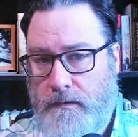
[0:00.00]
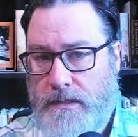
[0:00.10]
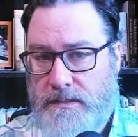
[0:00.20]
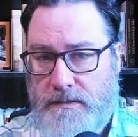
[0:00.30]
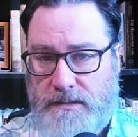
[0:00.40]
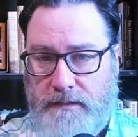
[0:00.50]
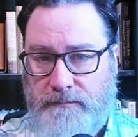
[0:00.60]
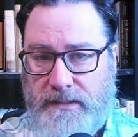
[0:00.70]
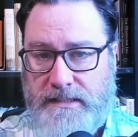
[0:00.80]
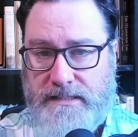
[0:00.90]
So
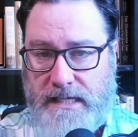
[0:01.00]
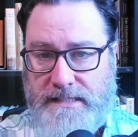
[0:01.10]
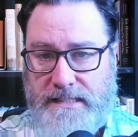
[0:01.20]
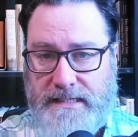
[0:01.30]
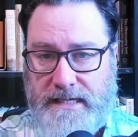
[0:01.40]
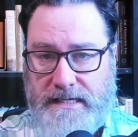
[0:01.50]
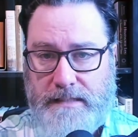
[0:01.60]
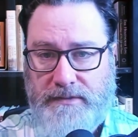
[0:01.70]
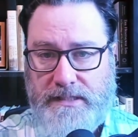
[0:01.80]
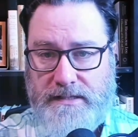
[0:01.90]
conflict is
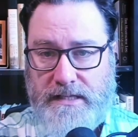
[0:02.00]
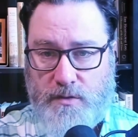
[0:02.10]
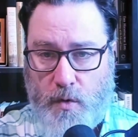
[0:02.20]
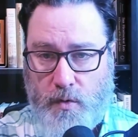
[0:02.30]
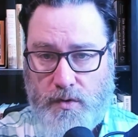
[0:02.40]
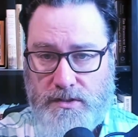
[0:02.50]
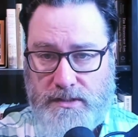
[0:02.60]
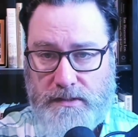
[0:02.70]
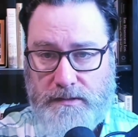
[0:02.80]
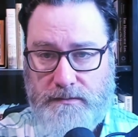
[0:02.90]
undeniably the
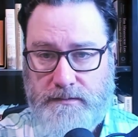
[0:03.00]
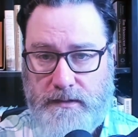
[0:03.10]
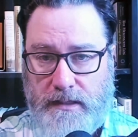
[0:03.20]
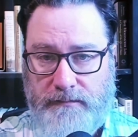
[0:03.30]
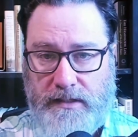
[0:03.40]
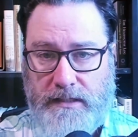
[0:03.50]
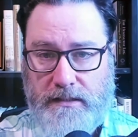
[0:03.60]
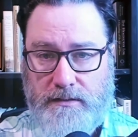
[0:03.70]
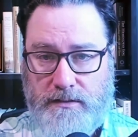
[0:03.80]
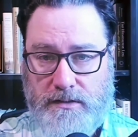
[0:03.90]
cornerstone of any
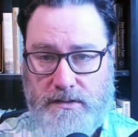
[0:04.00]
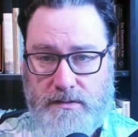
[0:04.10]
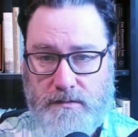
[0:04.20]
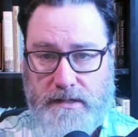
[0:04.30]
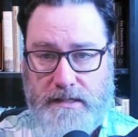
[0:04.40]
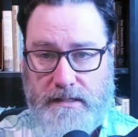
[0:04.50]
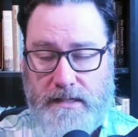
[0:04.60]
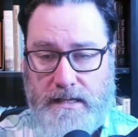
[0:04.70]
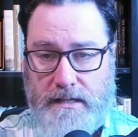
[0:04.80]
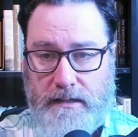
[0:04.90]
good story.
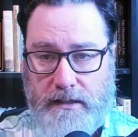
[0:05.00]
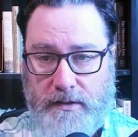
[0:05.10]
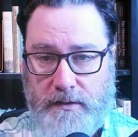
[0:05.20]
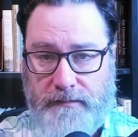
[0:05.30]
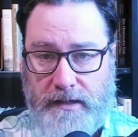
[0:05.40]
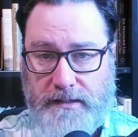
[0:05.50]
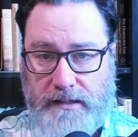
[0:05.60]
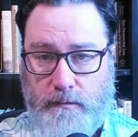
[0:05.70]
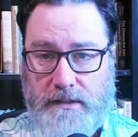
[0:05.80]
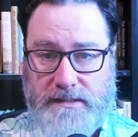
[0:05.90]
Kurt Vonnegut
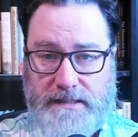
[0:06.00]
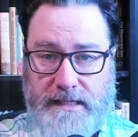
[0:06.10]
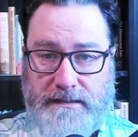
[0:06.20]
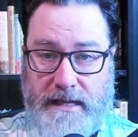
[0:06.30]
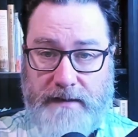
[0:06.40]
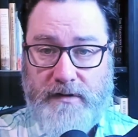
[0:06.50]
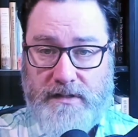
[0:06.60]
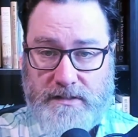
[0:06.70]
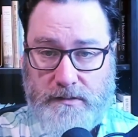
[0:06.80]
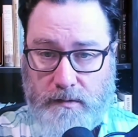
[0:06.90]
once said, every
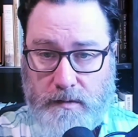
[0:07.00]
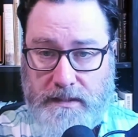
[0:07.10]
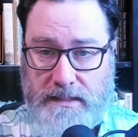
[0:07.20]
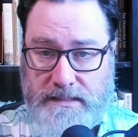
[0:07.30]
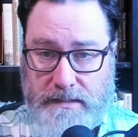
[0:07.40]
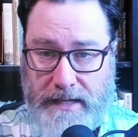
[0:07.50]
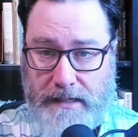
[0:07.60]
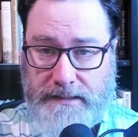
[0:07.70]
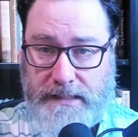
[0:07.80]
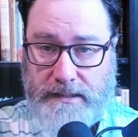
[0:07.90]
story is about a